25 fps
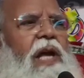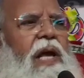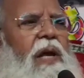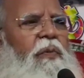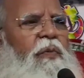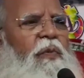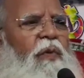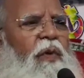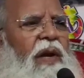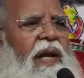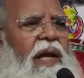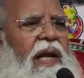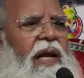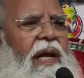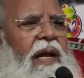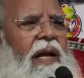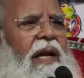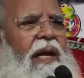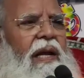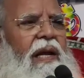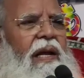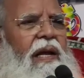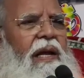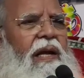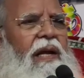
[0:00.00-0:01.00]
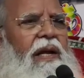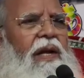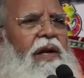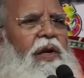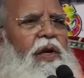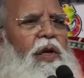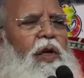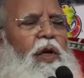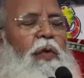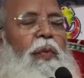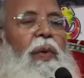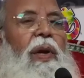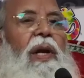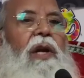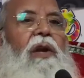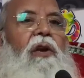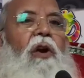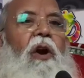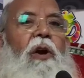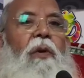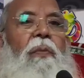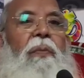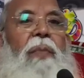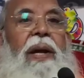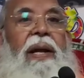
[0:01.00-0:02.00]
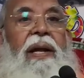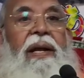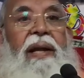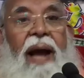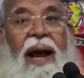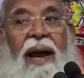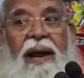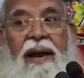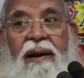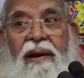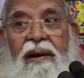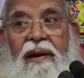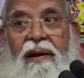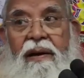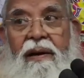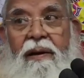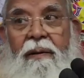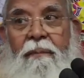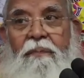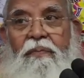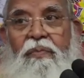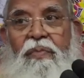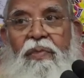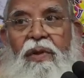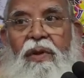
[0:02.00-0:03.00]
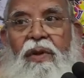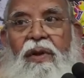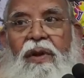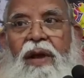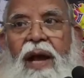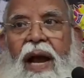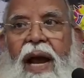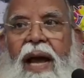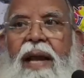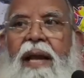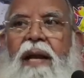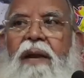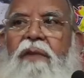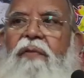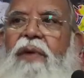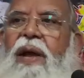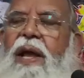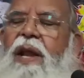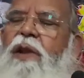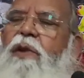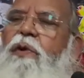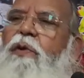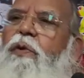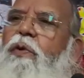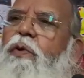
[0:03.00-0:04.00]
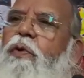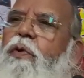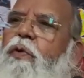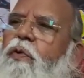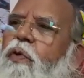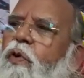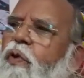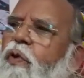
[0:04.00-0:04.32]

cheerfully, you will not be tired. And when you